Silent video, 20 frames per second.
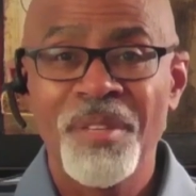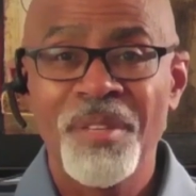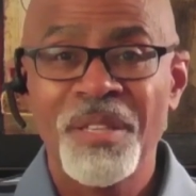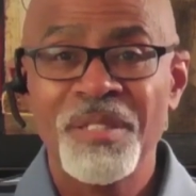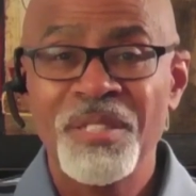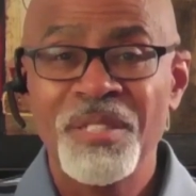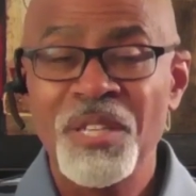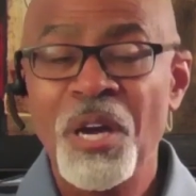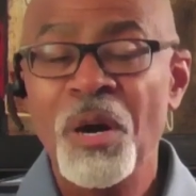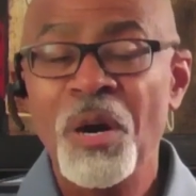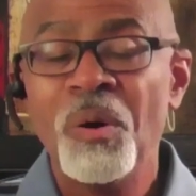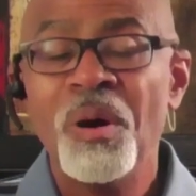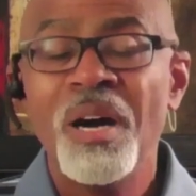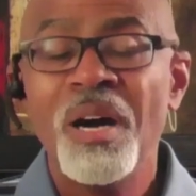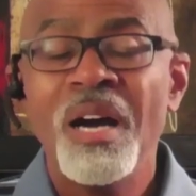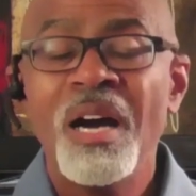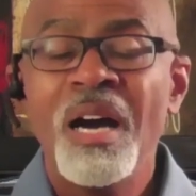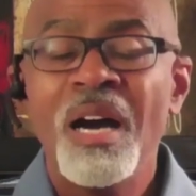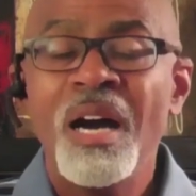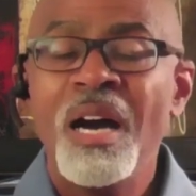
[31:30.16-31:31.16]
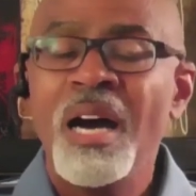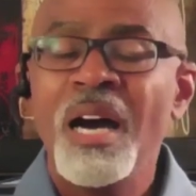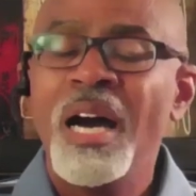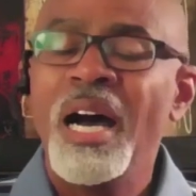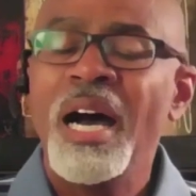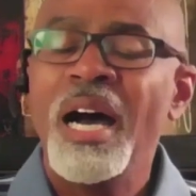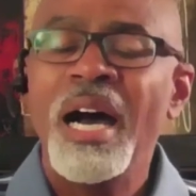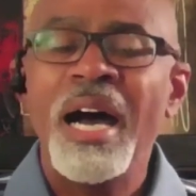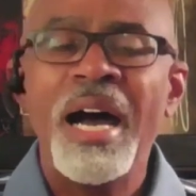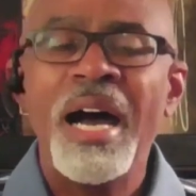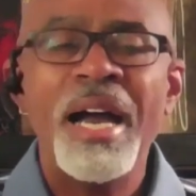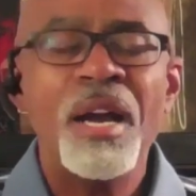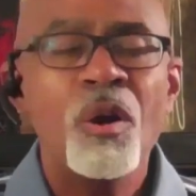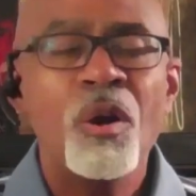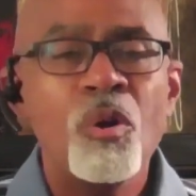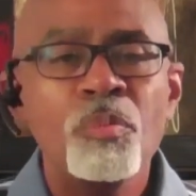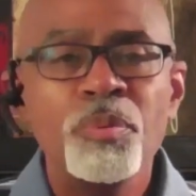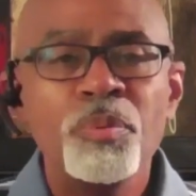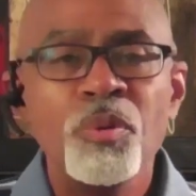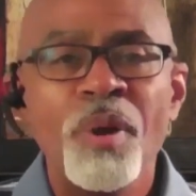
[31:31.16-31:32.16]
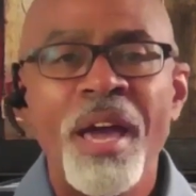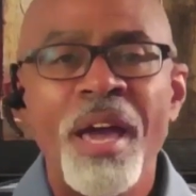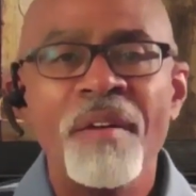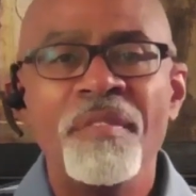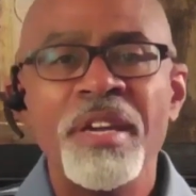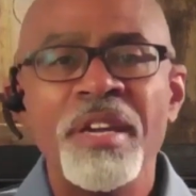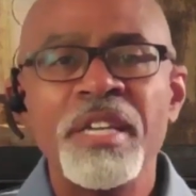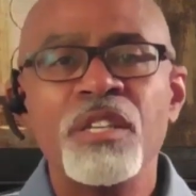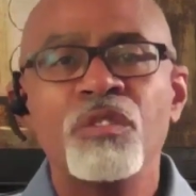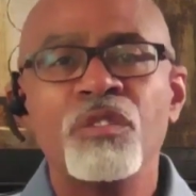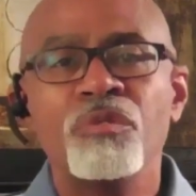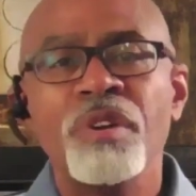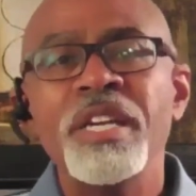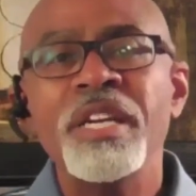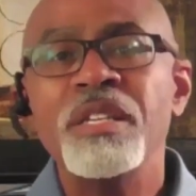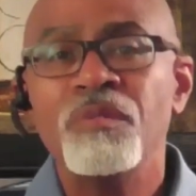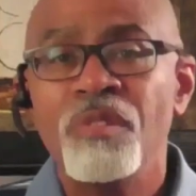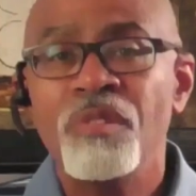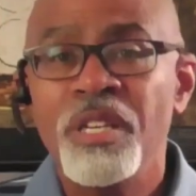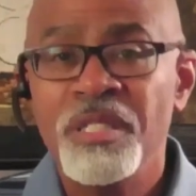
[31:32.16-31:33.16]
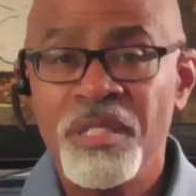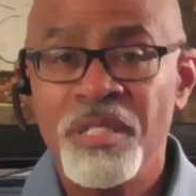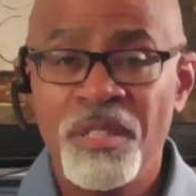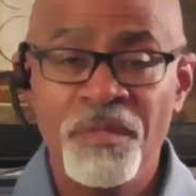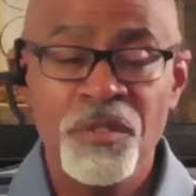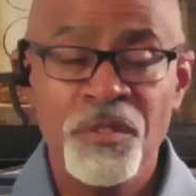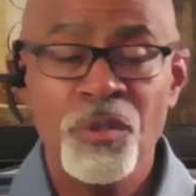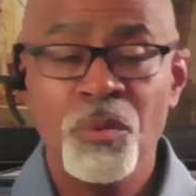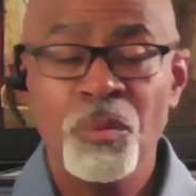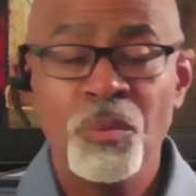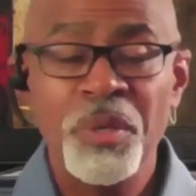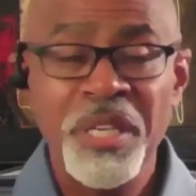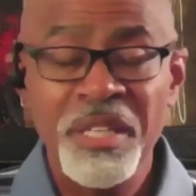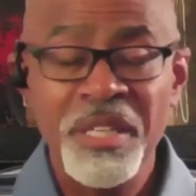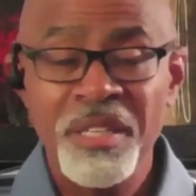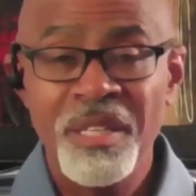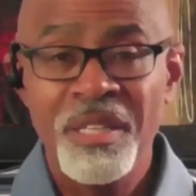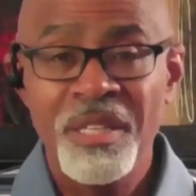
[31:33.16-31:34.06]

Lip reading: So I hope you have a great rest of your week.